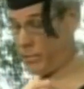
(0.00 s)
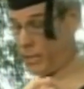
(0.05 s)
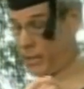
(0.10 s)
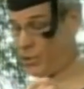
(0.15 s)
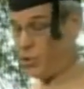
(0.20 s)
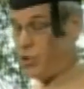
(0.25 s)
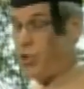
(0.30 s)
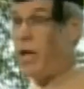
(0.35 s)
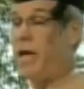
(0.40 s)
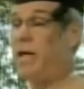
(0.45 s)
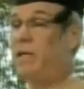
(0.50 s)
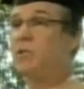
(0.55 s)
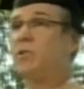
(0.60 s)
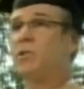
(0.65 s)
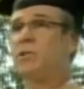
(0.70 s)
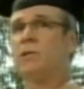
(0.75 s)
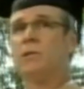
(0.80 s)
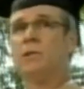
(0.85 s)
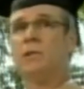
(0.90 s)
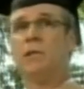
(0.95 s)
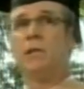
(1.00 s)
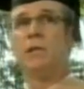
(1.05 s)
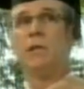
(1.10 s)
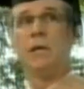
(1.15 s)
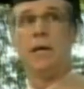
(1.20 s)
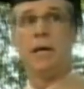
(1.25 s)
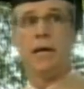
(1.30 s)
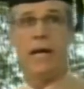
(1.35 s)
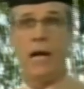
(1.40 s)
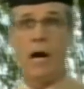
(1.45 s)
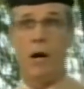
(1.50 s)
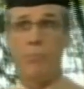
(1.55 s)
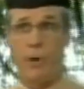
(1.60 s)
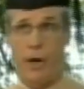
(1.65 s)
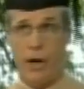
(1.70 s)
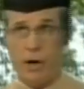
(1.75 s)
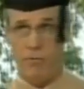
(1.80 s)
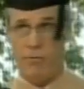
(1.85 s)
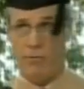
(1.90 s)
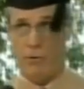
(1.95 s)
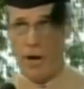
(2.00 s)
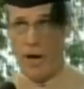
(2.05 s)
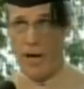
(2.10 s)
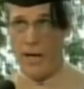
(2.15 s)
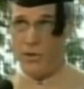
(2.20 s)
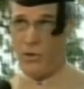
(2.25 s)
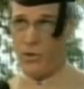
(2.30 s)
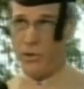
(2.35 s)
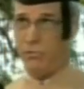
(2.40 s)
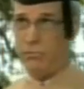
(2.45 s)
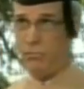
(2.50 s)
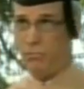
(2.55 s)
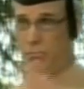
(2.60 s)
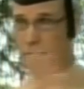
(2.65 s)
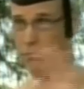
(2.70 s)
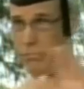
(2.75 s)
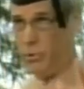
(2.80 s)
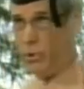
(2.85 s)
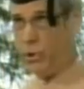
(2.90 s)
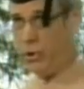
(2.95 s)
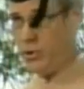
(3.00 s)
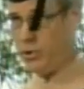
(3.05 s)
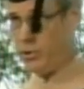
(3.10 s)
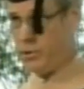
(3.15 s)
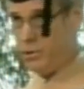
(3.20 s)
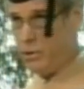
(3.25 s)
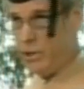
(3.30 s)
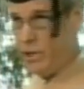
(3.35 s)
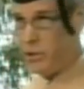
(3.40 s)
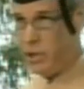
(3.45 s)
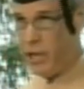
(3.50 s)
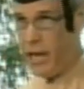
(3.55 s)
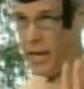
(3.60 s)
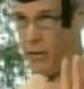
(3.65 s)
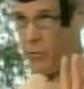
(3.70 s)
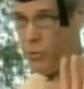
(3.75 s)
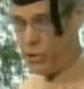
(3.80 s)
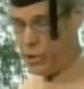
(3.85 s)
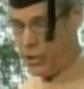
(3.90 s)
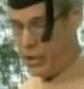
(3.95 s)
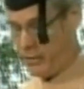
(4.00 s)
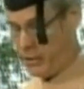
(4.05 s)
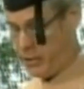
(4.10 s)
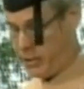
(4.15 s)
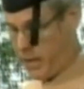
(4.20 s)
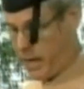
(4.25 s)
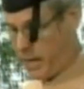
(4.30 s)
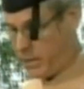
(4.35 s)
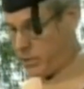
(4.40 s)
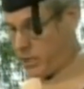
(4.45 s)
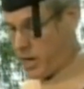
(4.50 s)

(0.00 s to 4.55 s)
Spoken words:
and says, and I'll paraphrase, use his language given today's